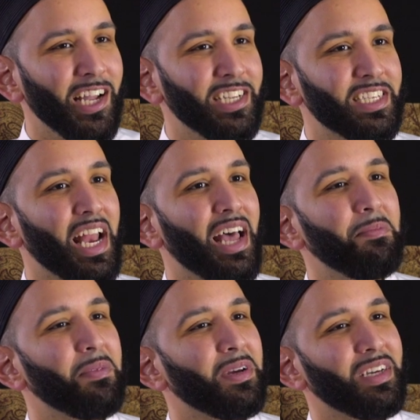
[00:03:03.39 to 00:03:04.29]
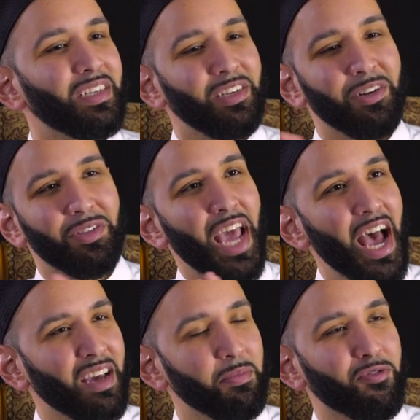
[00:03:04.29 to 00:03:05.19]
alayhi salam, you know, the
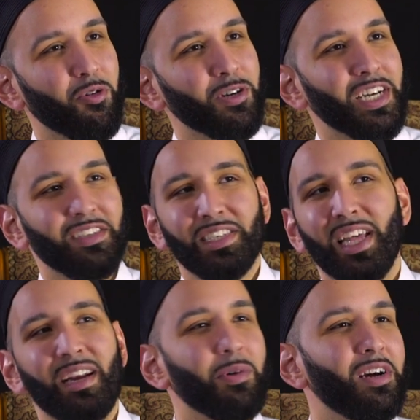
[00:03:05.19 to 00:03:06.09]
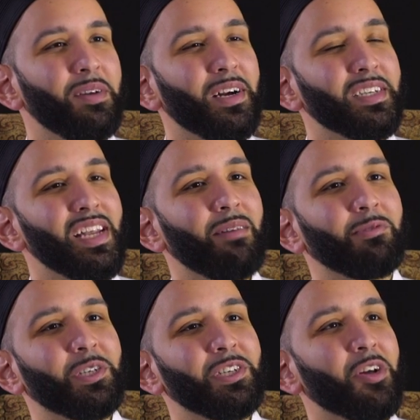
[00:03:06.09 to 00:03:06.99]
ayah before tells us that Ibrahim alayhi salam
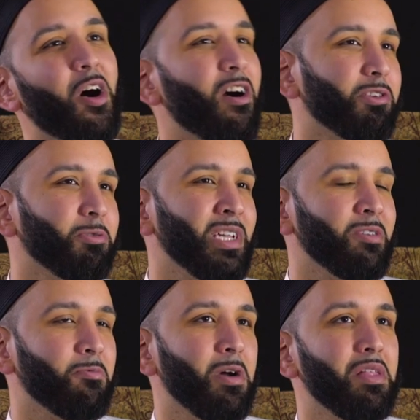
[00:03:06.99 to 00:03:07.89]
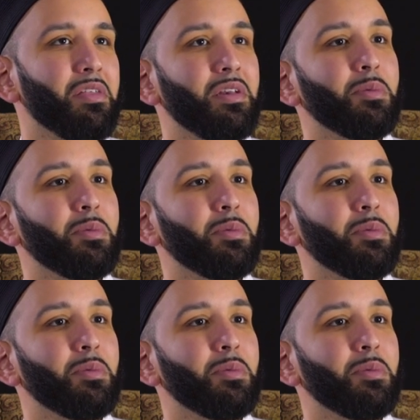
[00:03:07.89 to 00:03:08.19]
was just arguing with